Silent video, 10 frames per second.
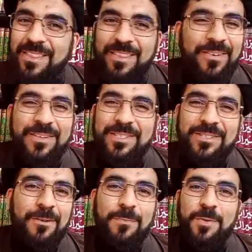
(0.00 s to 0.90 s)
There is
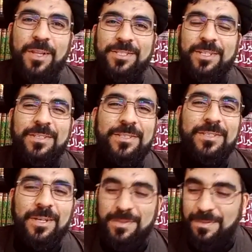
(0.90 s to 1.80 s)
no pleasure. It's
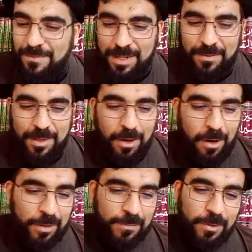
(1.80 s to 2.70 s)
just a very
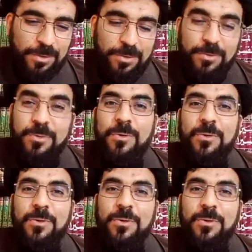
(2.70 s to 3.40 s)
hard work to do.